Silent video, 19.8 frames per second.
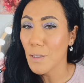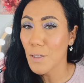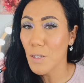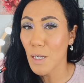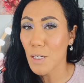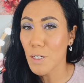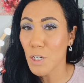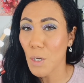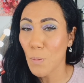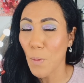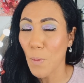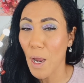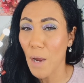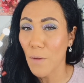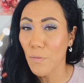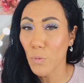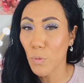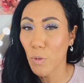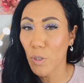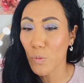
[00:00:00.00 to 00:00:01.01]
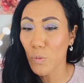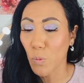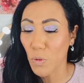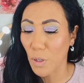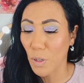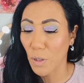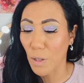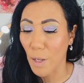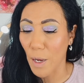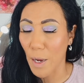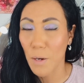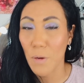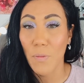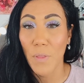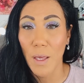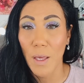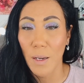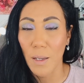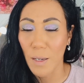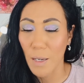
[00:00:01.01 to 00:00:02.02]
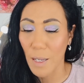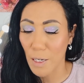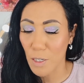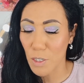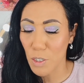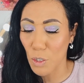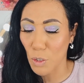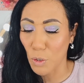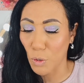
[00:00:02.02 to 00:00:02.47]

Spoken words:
touch up afterwards with the liner, that it actually